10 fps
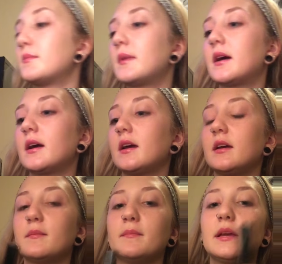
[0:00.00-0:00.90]

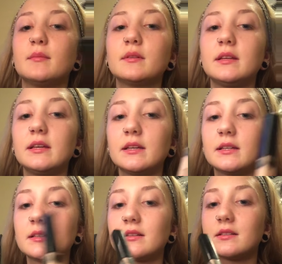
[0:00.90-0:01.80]
my
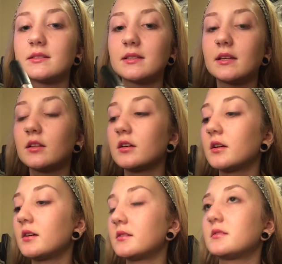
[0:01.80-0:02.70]
Maybelline
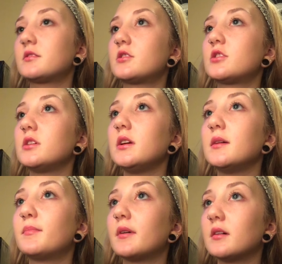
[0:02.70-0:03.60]
concealer, it's
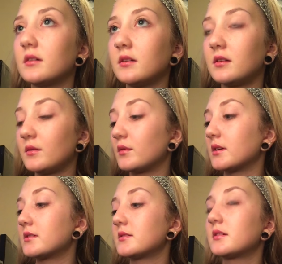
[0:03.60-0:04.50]
cheap and it
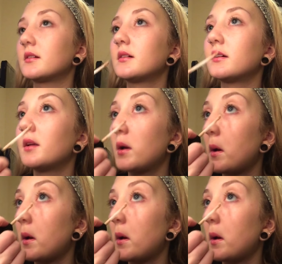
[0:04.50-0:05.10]
works good.